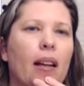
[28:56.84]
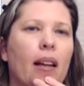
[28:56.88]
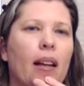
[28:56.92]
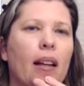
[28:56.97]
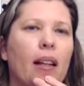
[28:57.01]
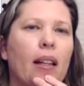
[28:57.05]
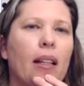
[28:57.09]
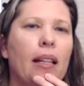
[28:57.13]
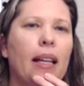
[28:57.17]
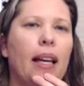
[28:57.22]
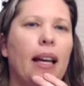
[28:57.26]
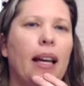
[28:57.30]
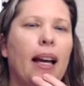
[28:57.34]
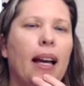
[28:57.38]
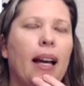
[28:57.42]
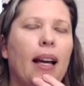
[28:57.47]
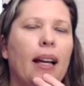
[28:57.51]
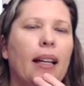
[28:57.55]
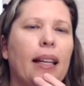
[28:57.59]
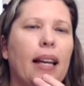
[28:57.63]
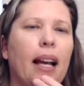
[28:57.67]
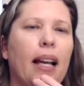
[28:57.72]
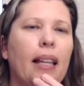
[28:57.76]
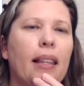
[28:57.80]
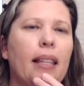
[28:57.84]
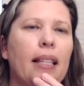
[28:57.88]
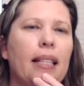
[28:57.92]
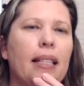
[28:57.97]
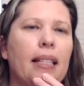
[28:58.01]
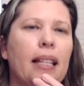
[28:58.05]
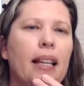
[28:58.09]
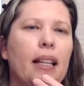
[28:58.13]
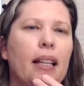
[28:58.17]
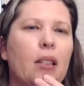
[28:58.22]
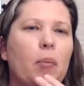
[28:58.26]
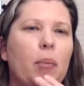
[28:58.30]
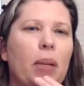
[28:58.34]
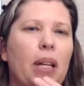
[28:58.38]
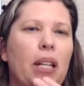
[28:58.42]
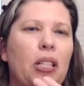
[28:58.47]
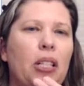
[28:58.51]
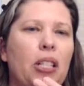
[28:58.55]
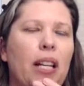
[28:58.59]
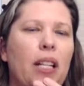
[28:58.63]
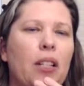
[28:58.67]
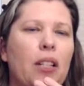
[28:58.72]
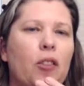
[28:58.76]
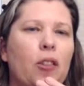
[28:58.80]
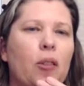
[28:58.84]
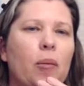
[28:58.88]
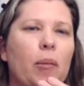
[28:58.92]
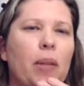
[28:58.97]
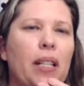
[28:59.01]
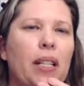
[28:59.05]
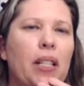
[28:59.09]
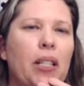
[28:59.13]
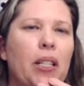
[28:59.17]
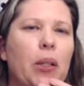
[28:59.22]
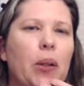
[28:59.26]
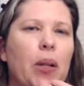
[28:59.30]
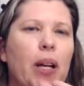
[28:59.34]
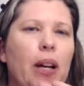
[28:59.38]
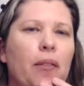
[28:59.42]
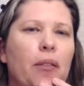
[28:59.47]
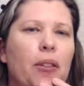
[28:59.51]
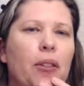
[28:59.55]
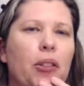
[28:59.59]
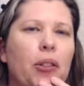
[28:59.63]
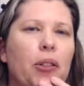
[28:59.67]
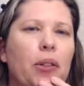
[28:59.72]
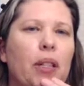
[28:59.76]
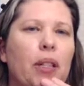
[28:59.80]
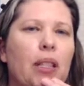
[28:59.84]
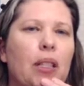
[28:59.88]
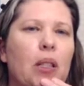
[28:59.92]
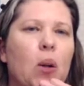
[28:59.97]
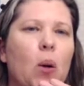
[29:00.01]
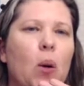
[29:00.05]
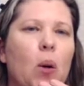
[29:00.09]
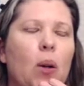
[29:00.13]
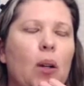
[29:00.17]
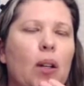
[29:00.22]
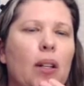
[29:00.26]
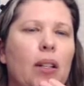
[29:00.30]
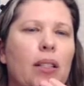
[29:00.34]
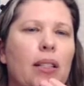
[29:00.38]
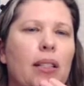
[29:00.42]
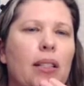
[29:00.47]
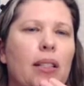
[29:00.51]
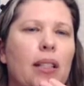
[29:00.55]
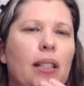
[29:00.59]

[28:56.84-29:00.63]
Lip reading: Yeah, Kathy says, big change for me too after Julie's course.